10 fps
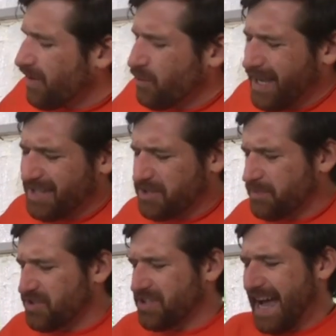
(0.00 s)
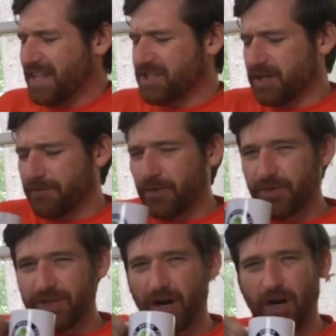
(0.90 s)
We got some stats here for
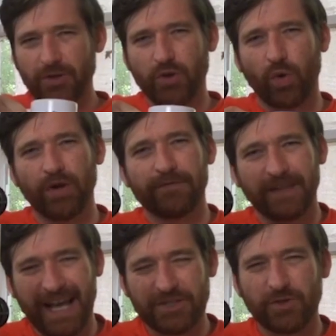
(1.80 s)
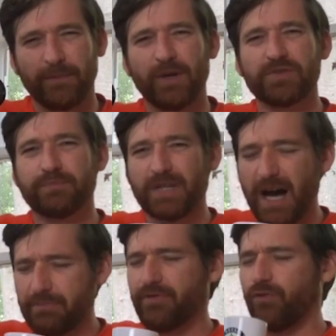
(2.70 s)
the hard court for the last 12 months.
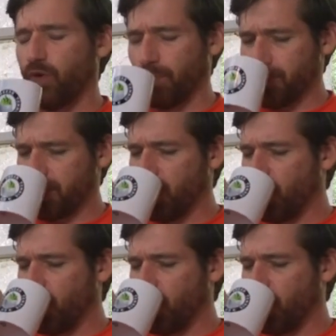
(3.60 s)
Top performers.